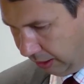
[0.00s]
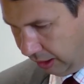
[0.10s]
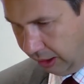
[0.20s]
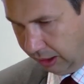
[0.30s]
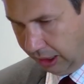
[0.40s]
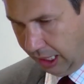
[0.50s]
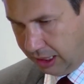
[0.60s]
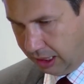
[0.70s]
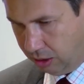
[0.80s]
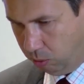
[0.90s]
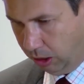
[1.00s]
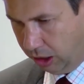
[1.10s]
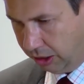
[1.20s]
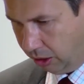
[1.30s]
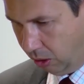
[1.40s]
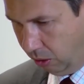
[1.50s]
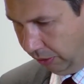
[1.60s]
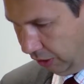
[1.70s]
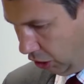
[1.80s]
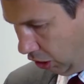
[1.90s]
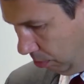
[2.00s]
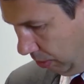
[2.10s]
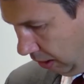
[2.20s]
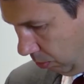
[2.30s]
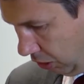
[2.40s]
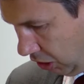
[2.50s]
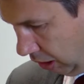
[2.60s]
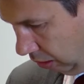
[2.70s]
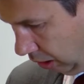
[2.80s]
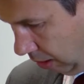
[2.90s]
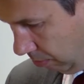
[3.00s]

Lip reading: The latest word on the topic, which I'll